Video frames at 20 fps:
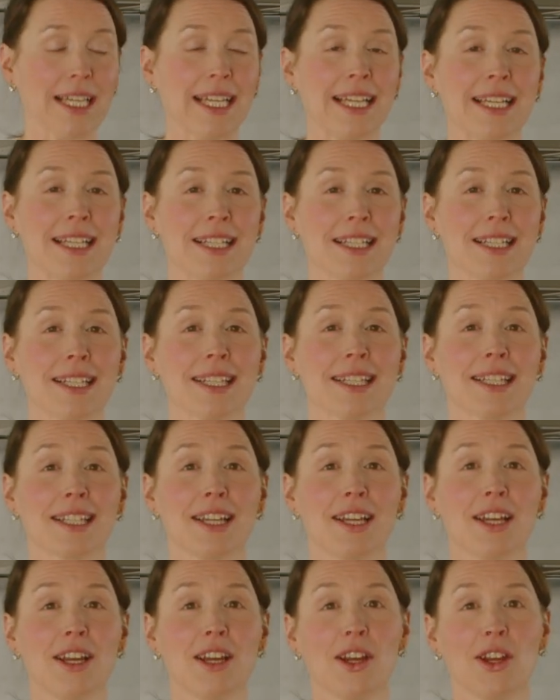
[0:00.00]
is
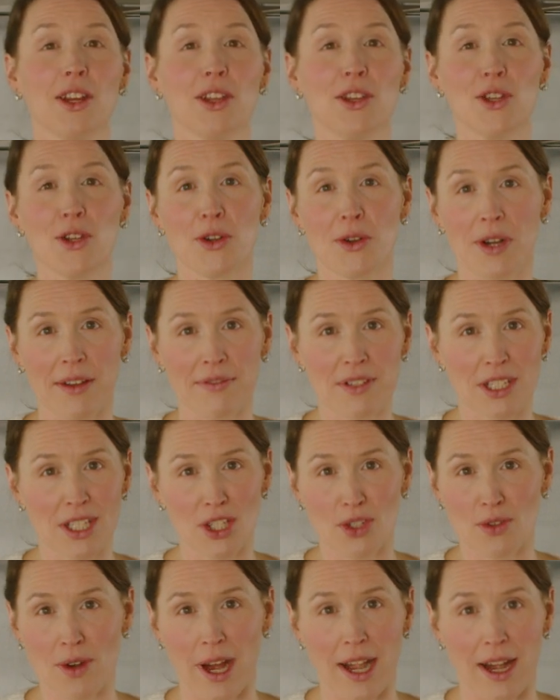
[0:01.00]
you don't have to
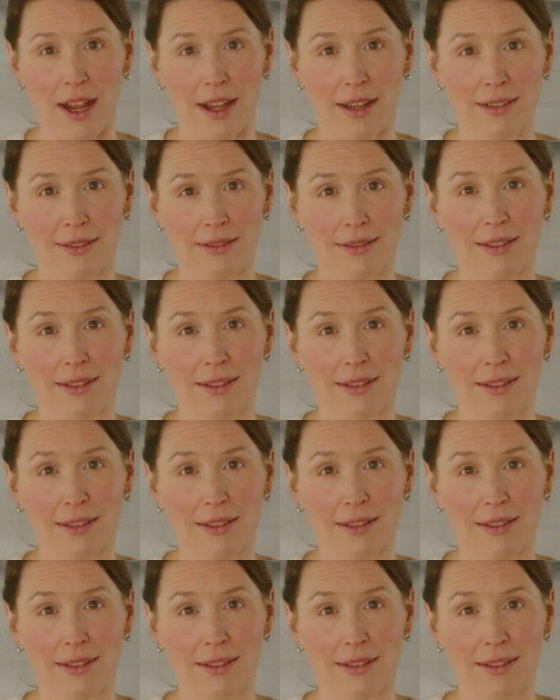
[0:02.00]
strain it.